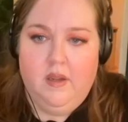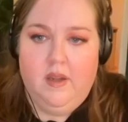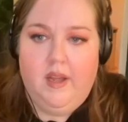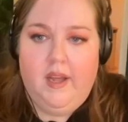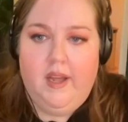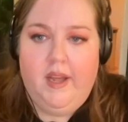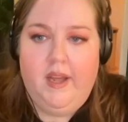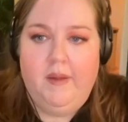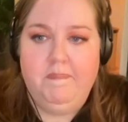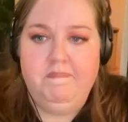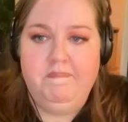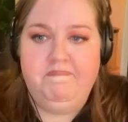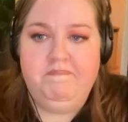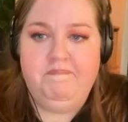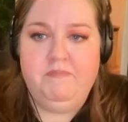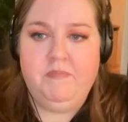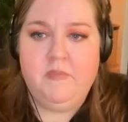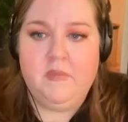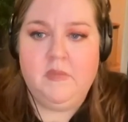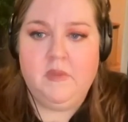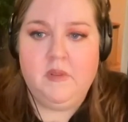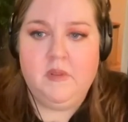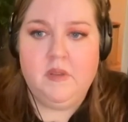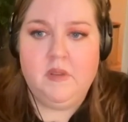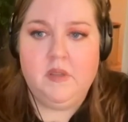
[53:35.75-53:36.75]

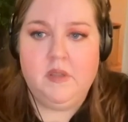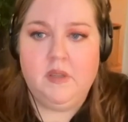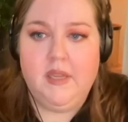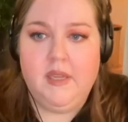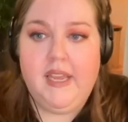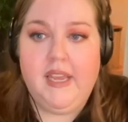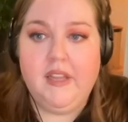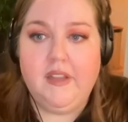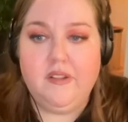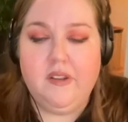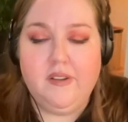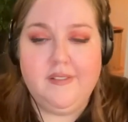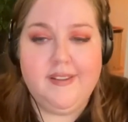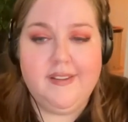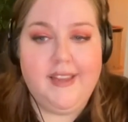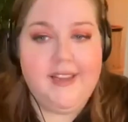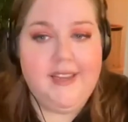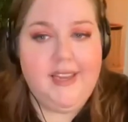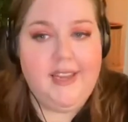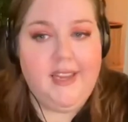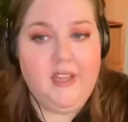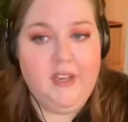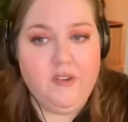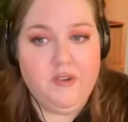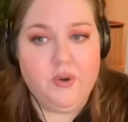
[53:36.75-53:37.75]
It looks
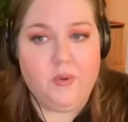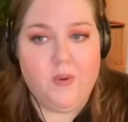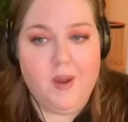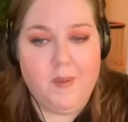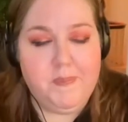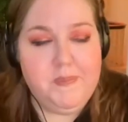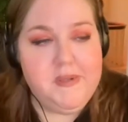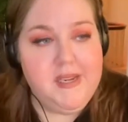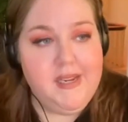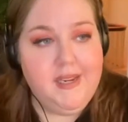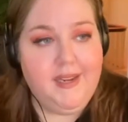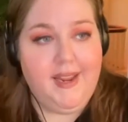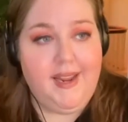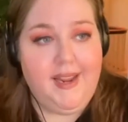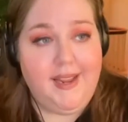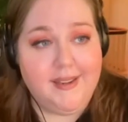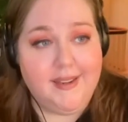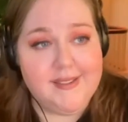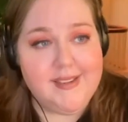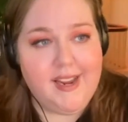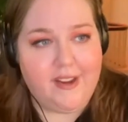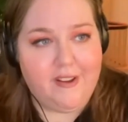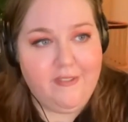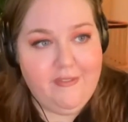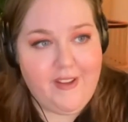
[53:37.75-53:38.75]
like interrupting
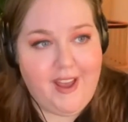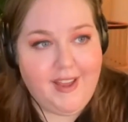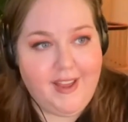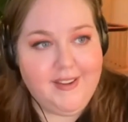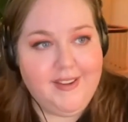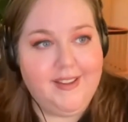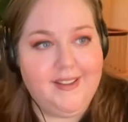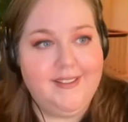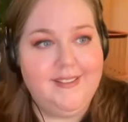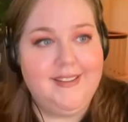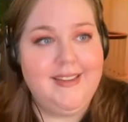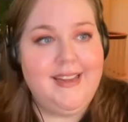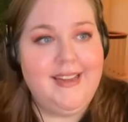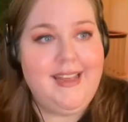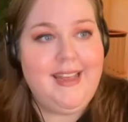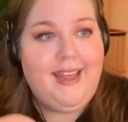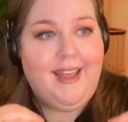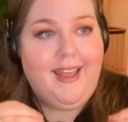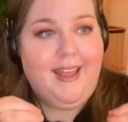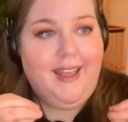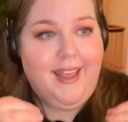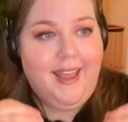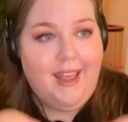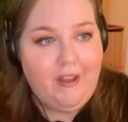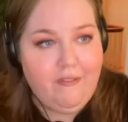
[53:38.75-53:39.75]
anti-fatness
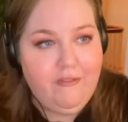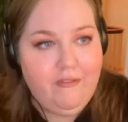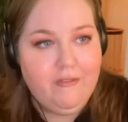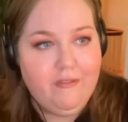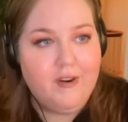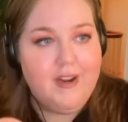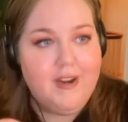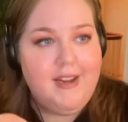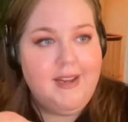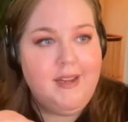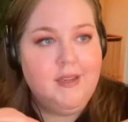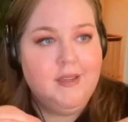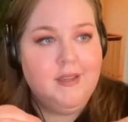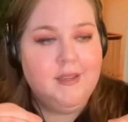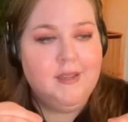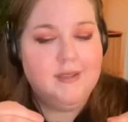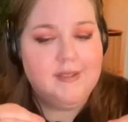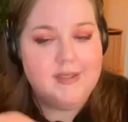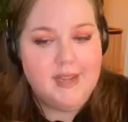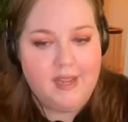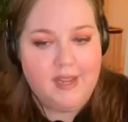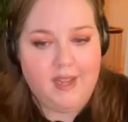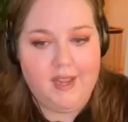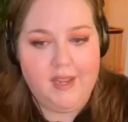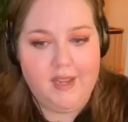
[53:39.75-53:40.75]
every
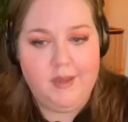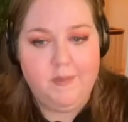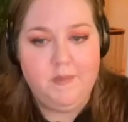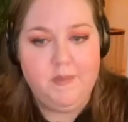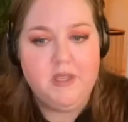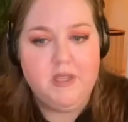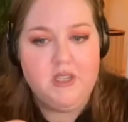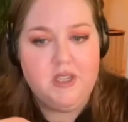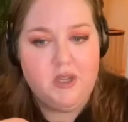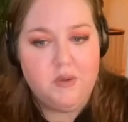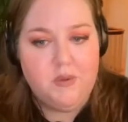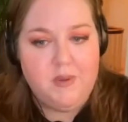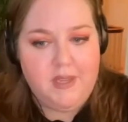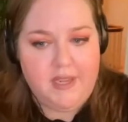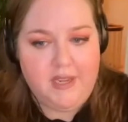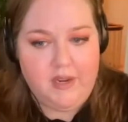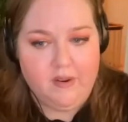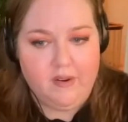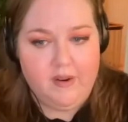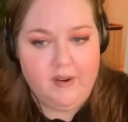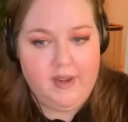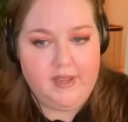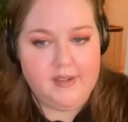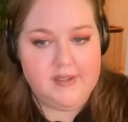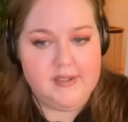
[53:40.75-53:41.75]
time you
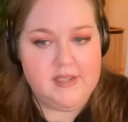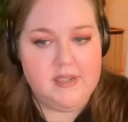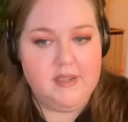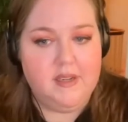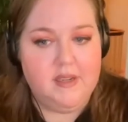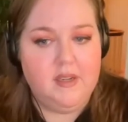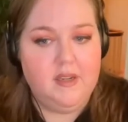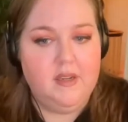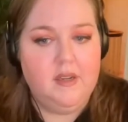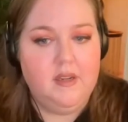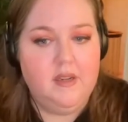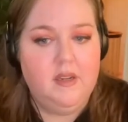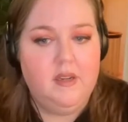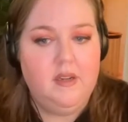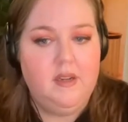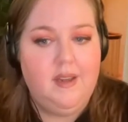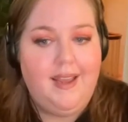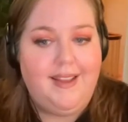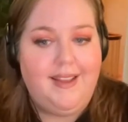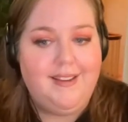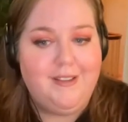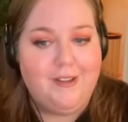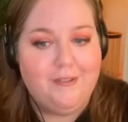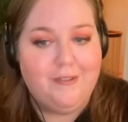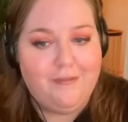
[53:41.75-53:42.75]
hear it
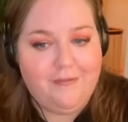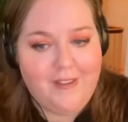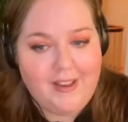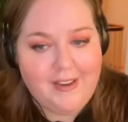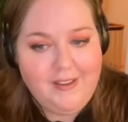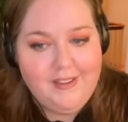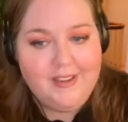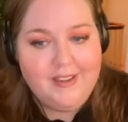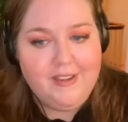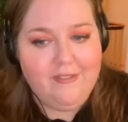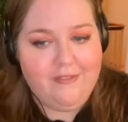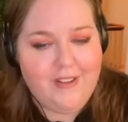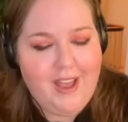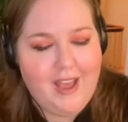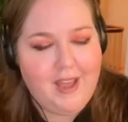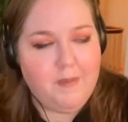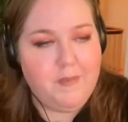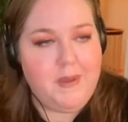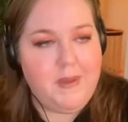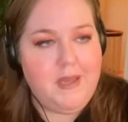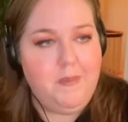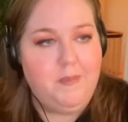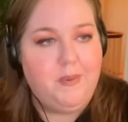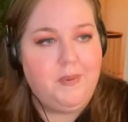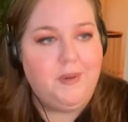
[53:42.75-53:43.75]
and defending
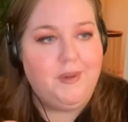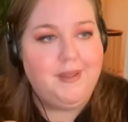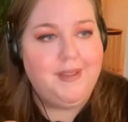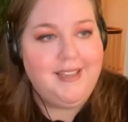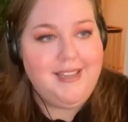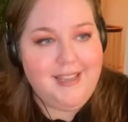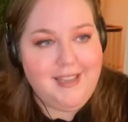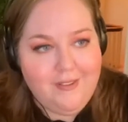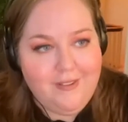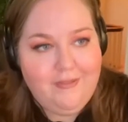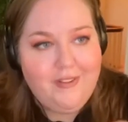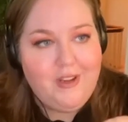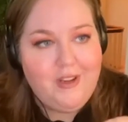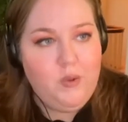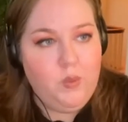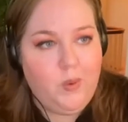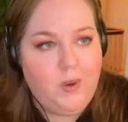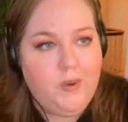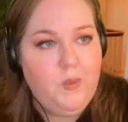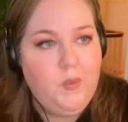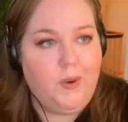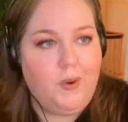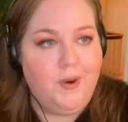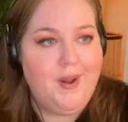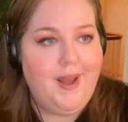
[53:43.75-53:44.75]
fat people, even
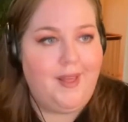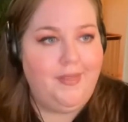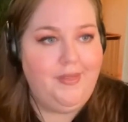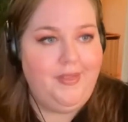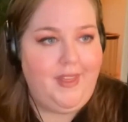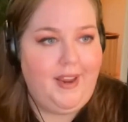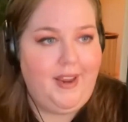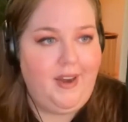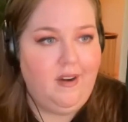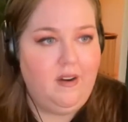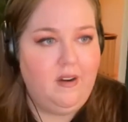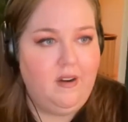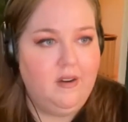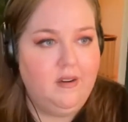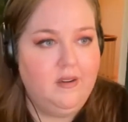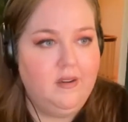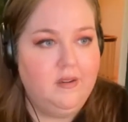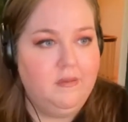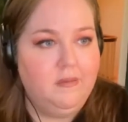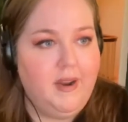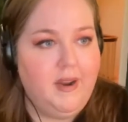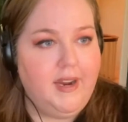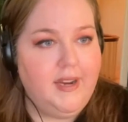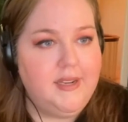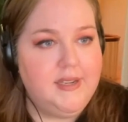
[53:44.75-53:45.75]
when we're not there,
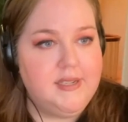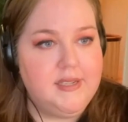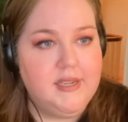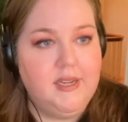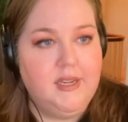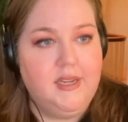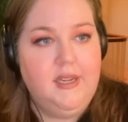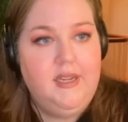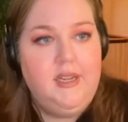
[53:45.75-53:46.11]
right?